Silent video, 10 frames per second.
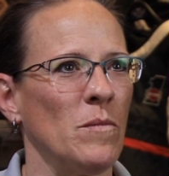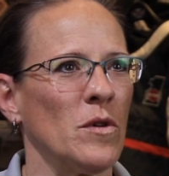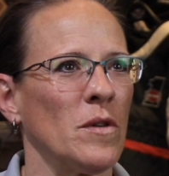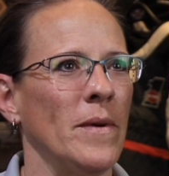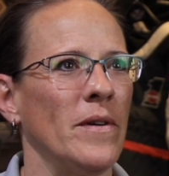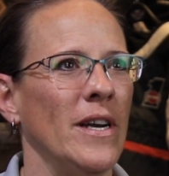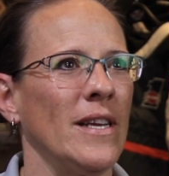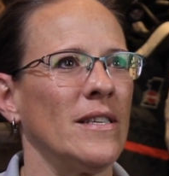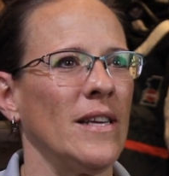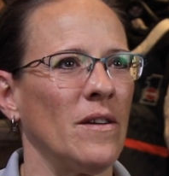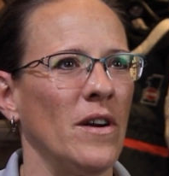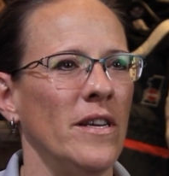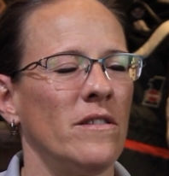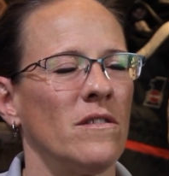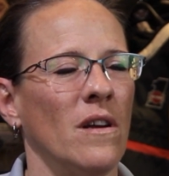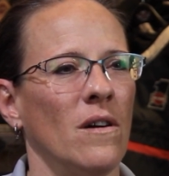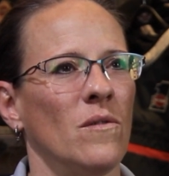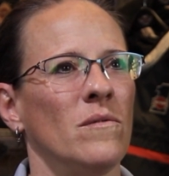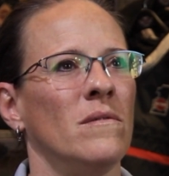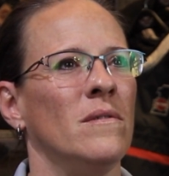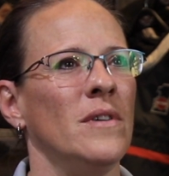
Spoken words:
you know, most of my riding is day rides, so